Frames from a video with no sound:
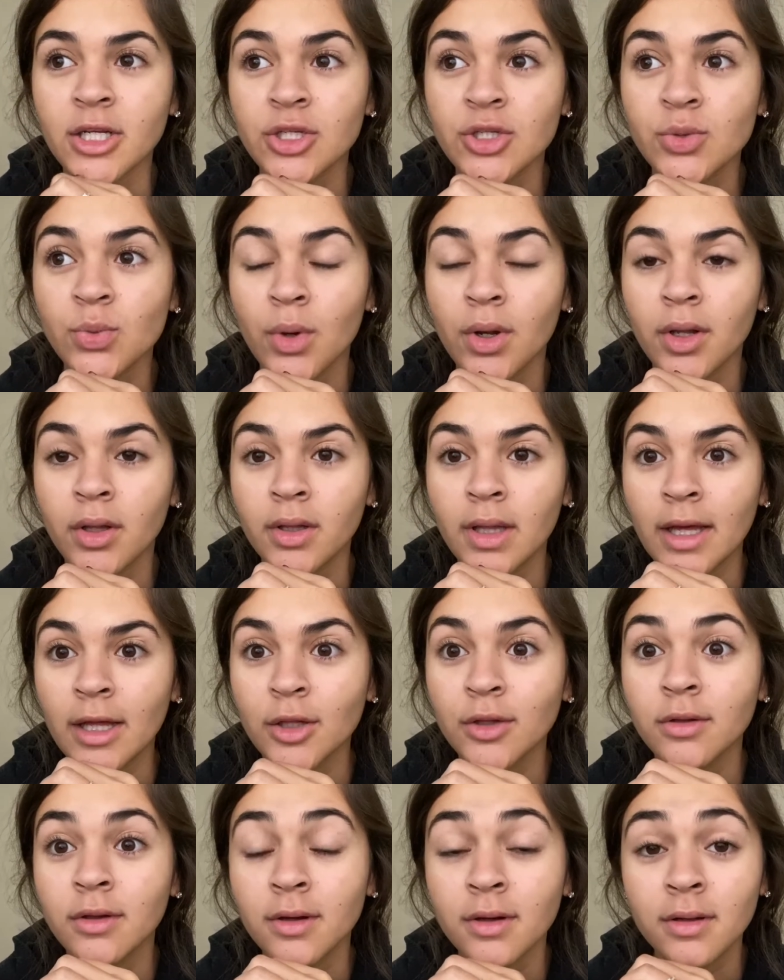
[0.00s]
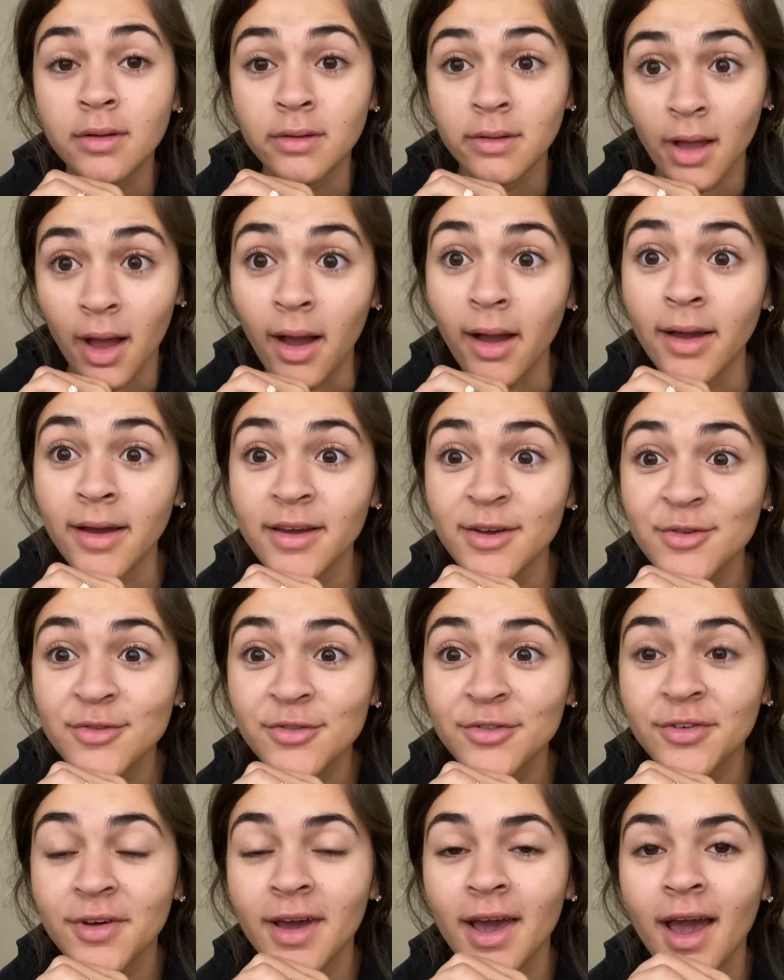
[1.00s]
just want to look
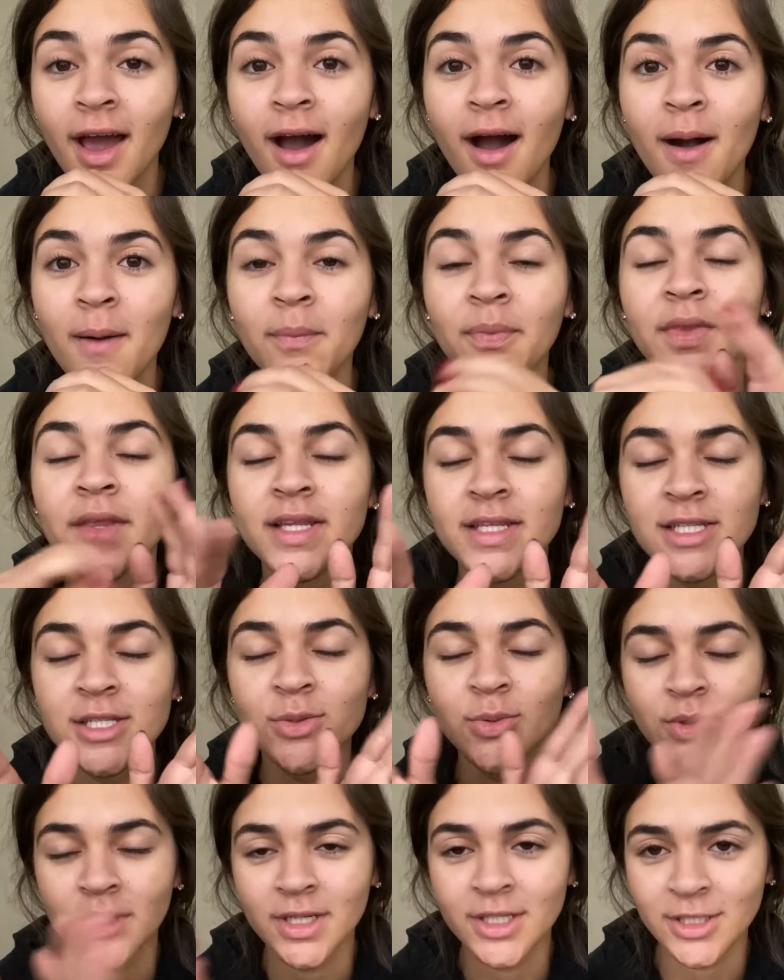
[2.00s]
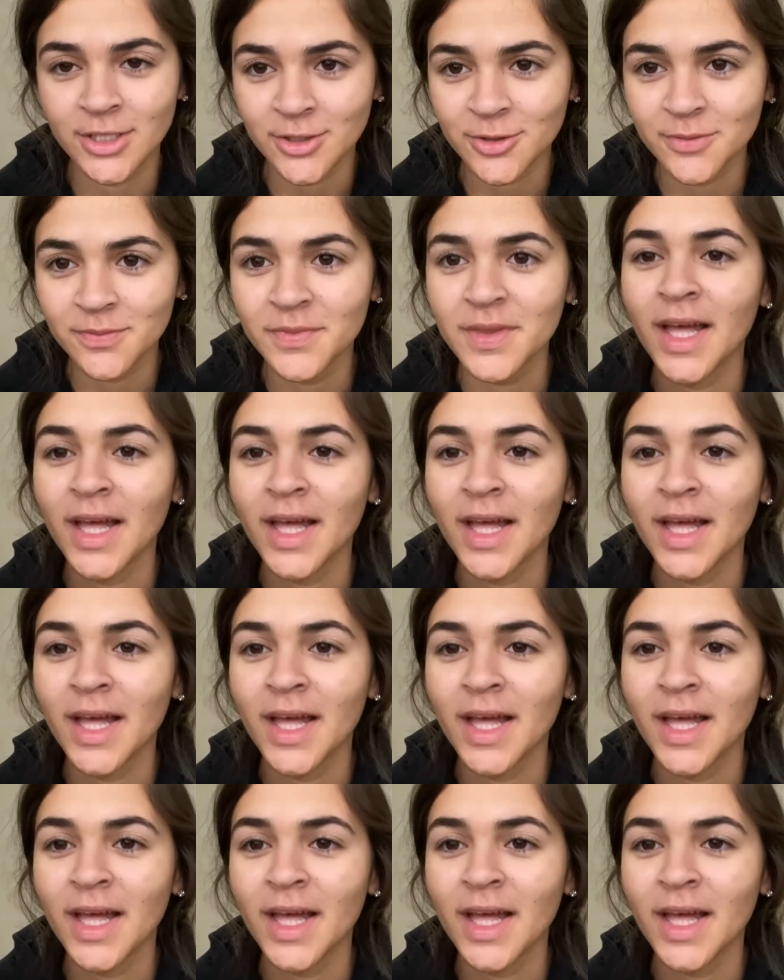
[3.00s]
alive, this is what I do.